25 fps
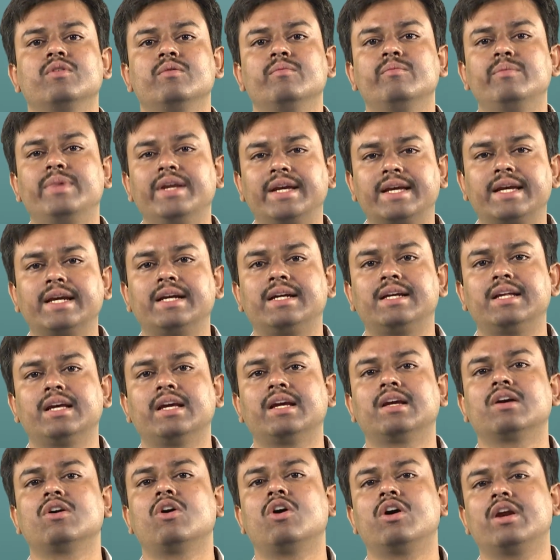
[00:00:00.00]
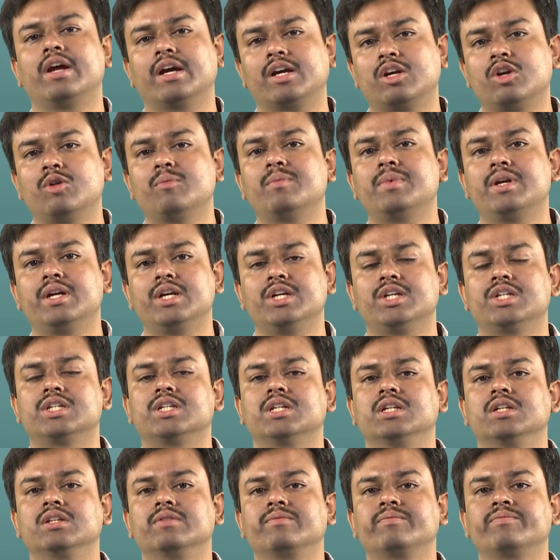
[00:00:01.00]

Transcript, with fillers: briquetting or agglomeration,